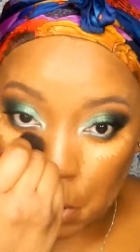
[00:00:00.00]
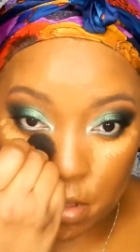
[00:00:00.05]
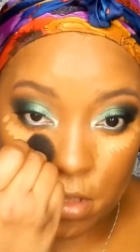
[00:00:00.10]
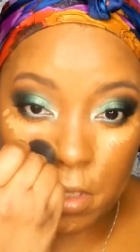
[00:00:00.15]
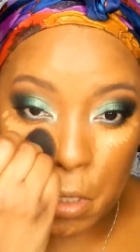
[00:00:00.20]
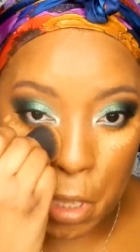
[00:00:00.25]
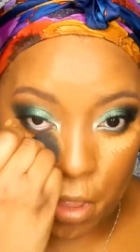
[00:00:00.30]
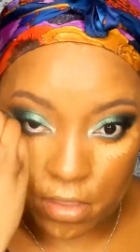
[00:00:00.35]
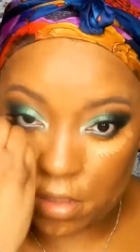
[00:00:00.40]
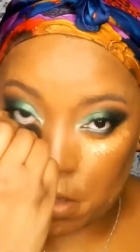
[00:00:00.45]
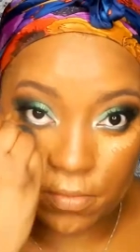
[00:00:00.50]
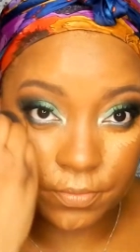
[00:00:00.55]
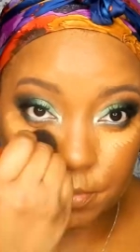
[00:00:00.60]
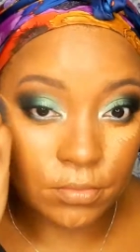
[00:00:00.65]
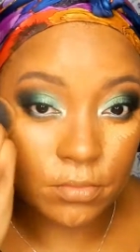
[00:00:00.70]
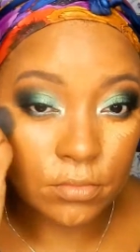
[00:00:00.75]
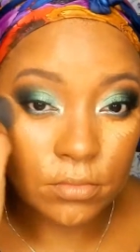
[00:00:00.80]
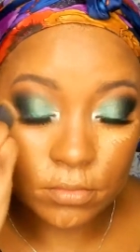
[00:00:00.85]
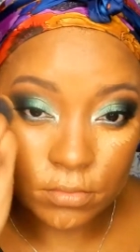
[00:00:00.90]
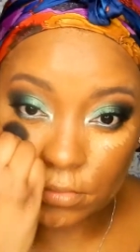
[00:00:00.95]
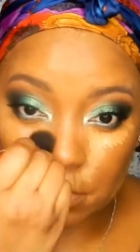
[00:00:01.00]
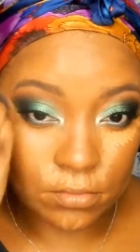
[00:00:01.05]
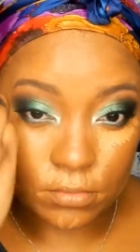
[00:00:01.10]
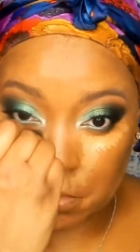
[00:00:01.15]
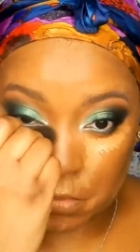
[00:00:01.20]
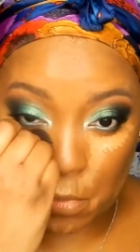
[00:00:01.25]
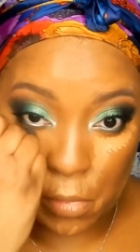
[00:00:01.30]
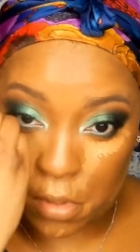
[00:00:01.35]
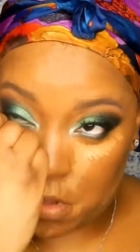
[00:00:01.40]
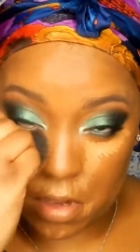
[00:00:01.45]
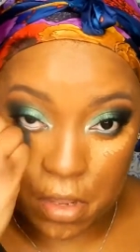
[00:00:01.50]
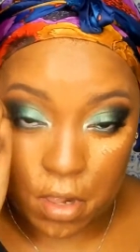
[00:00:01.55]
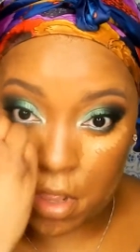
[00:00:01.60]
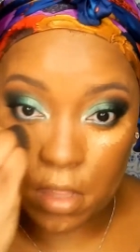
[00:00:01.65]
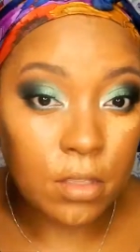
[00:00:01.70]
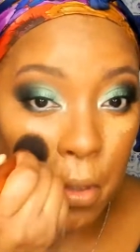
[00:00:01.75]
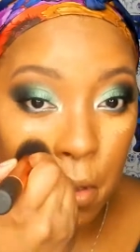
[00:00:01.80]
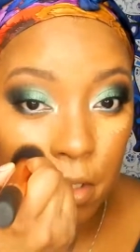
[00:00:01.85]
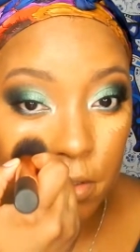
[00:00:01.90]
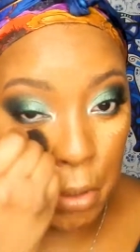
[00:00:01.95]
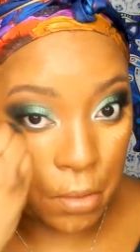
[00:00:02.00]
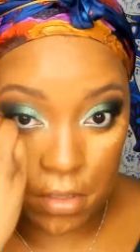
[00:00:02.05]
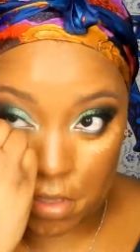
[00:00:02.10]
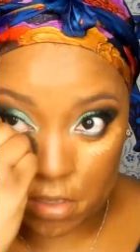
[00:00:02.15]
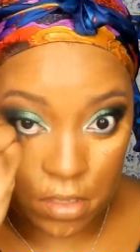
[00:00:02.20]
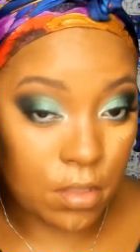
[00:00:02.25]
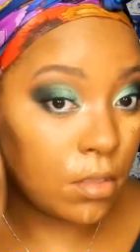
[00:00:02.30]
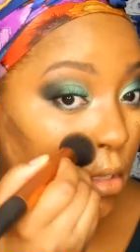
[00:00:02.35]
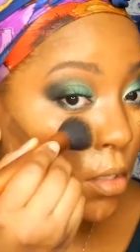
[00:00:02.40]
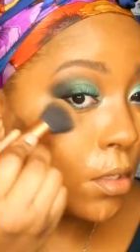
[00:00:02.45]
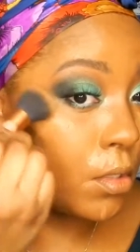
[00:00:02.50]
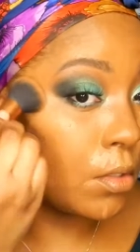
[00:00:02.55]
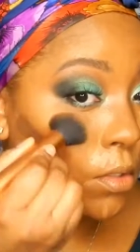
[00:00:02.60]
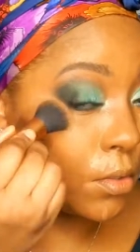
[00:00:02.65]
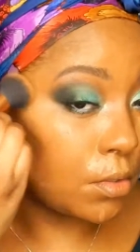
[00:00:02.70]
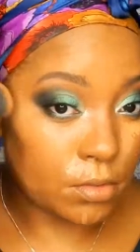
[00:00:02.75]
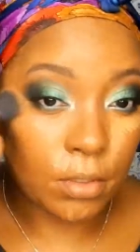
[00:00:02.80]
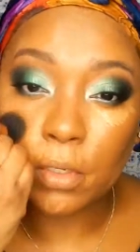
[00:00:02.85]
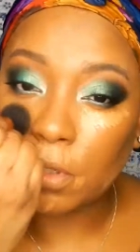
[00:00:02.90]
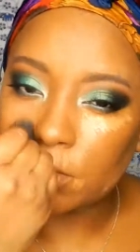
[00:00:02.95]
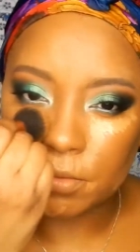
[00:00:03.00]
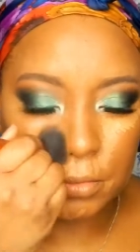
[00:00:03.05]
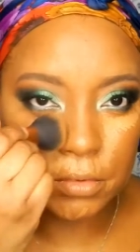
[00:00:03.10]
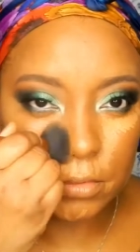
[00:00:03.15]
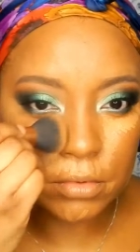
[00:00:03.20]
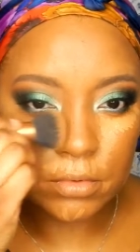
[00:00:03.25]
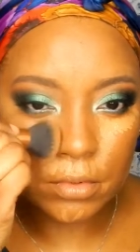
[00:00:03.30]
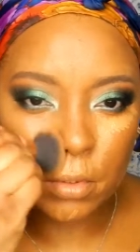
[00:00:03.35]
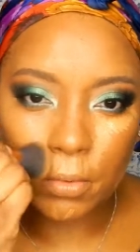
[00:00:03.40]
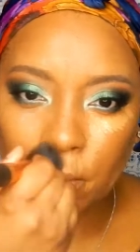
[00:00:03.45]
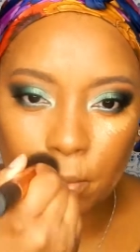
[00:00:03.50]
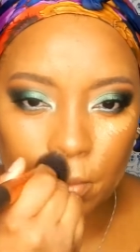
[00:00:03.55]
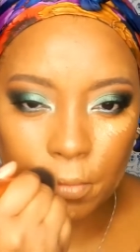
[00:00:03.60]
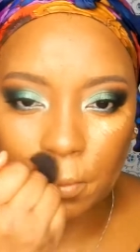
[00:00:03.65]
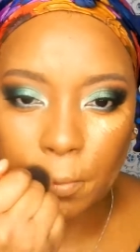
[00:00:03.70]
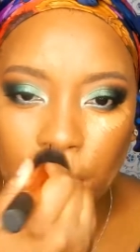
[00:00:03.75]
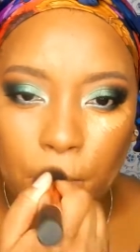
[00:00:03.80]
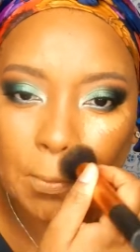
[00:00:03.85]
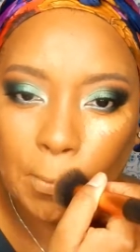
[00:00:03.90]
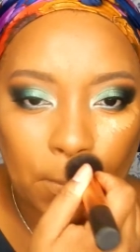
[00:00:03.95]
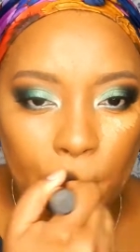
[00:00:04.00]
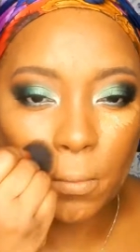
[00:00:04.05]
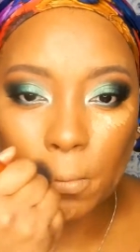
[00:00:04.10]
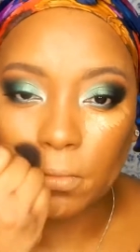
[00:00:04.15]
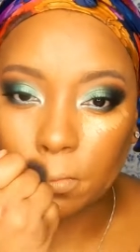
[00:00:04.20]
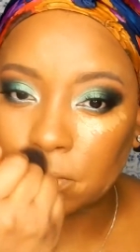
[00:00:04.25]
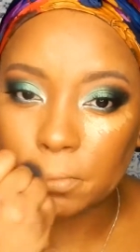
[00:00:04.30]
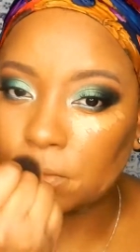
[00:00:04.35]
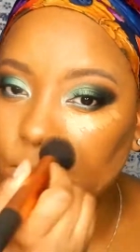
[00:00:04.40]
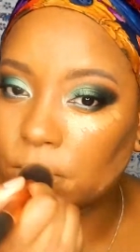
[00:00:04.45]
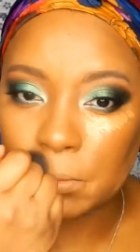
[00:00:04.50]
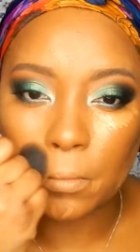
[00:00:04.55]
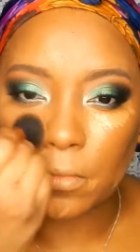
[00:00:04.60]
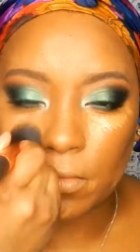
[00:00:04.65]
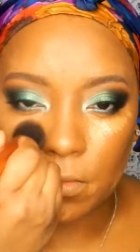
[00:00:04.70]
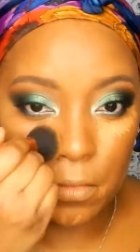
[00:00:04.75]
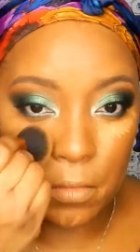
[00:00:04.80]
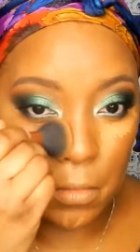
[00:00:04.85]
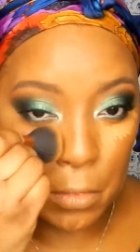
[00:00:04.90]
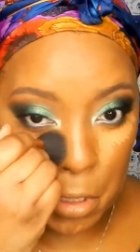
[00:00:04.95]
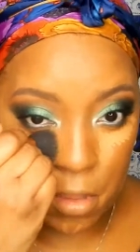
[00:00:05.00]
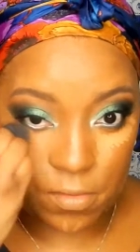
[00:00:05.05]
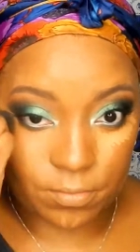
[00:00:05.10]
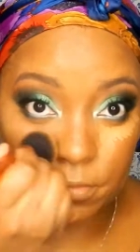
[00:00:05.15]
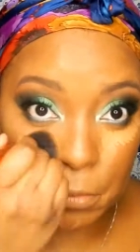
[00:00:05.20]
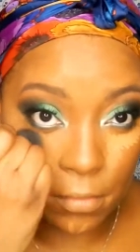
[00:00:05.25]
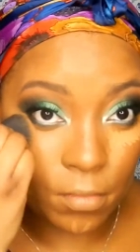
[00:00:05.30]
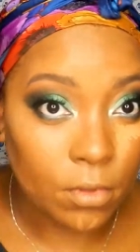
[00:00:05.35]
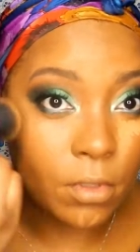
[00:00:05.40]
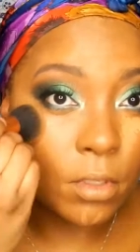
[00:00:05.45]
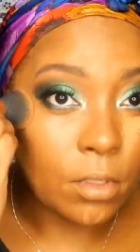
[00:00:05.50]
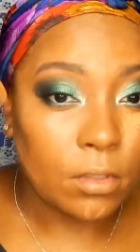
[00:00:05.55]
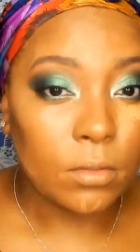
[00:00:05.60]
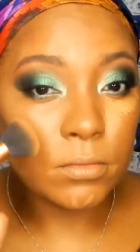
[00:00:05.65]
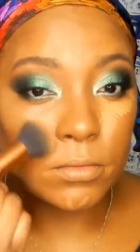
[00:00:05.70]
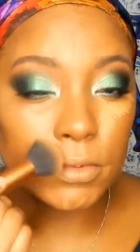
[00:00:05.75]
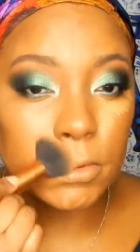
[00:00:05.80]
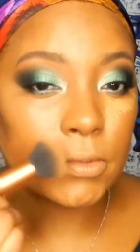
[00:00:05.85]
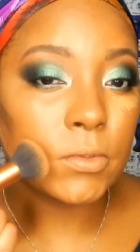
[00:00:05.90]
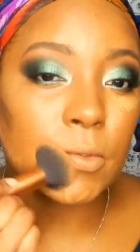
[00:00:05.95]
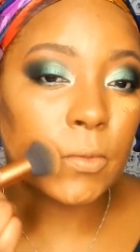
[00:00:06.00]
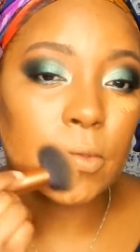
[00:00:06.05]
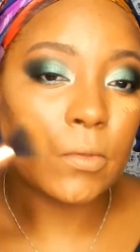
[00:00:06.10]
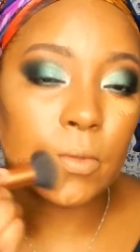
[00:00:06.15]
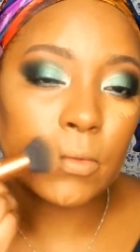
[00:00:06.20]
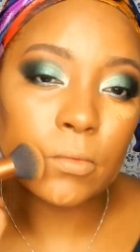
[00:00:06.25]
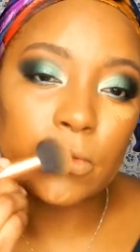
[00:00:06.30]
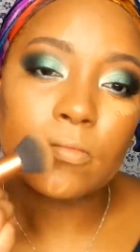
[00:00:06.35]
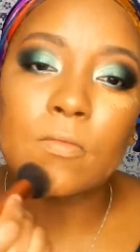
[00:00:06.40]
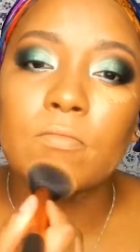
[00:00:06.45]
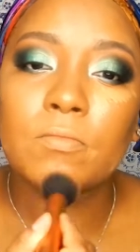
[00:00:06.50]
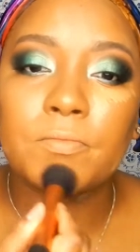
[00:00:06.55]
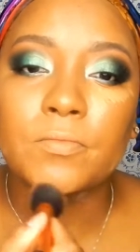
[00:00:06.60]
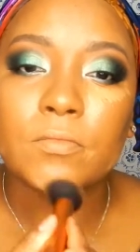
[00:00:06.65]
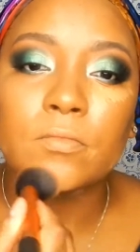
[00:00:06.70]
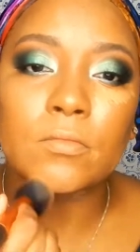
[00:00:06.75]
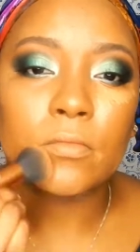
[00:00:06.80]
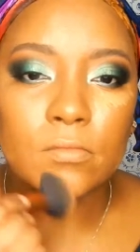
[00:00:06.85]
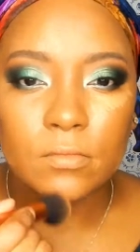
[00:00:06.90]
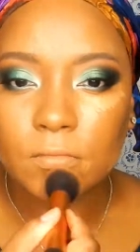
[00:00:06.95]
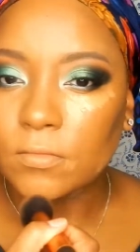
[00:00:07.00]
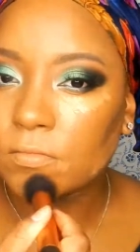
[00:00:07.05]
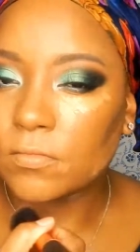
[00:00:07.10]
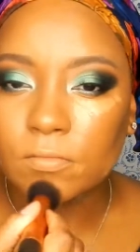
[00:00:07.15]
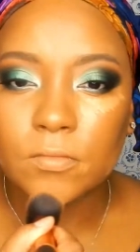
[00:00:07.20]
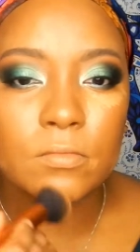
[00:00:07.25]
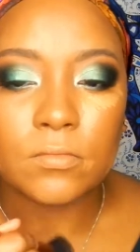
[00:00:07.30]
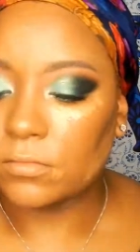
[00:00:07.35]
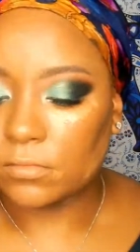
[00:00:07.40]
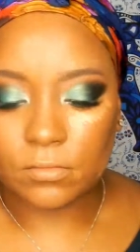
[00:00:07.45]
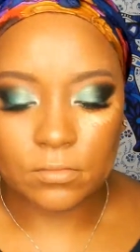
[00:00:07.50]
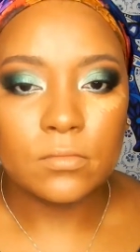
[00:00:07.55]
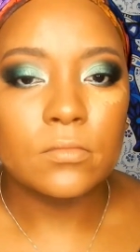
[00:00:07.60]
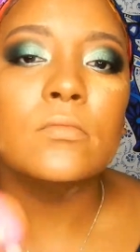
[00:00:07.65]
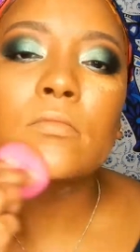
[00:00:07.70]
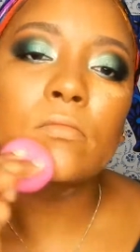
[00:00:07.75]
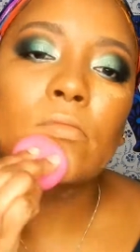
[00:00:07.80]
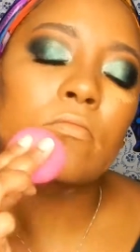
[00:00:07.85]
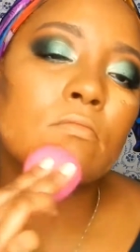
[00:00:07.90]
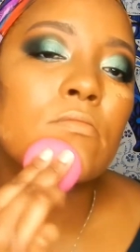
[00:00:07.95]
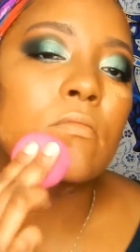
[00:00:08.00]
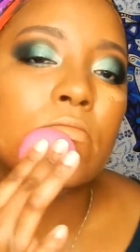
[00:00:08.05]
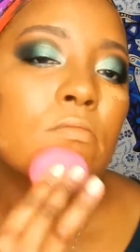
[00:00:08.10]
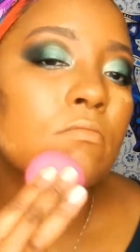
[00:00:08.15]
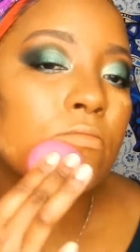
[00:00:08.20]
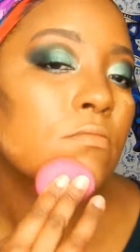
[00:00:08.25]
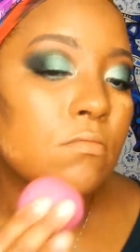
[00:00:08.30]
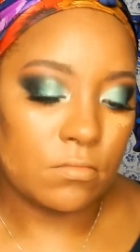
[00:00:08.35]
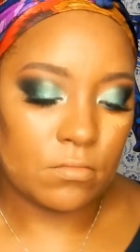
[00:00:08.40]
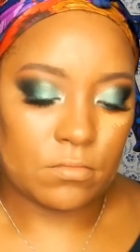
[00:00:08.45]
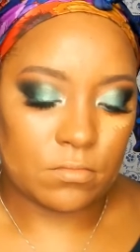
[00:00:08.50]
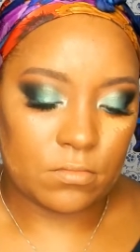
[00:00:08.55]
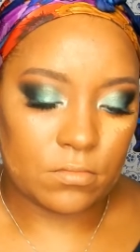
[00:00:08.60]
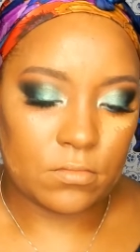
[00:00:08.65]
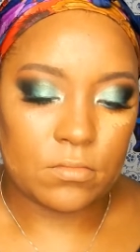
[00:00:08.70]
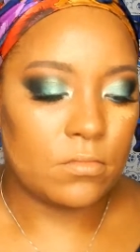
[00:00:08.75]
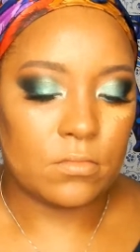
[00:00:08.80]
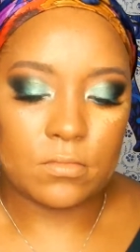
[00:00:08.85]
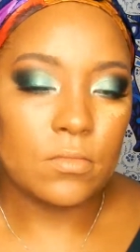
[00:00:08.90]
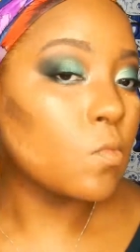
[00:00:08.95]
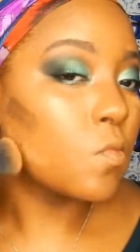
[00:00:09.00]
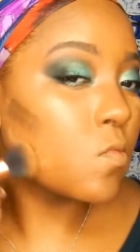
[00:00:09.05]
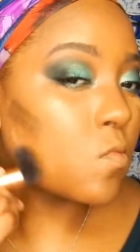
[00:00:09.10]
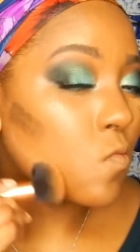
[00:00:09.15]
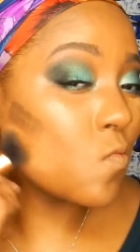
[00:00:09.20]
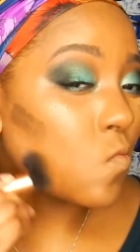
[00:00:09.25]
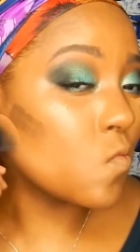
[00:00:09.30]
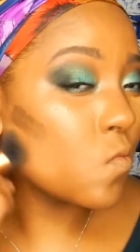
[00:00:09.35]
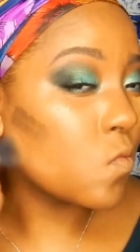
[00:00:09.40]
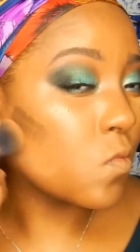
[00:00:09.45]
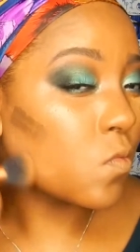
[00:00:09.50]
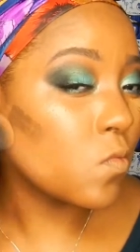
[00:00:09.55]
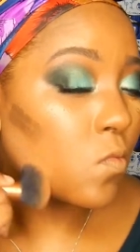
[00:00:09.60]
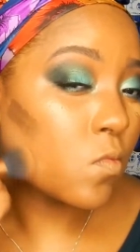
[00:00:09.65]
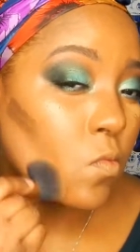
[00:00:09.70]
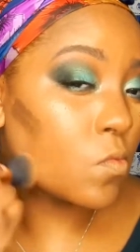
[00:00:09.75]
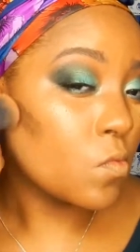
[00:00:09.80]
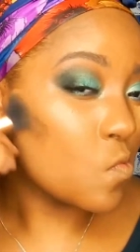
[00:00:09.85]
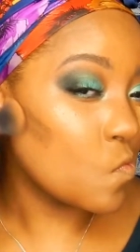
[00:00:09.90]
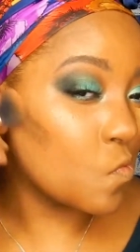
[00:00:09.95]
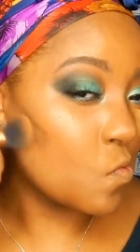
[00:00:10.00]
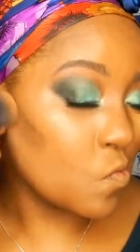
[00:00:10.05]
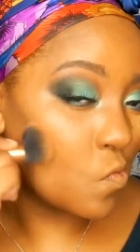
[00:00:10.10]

And I sprayed my brush with more of that lasting fix. I just want to really lock in this beat. So that's why I'm adding it to almost every layer of this makeup look.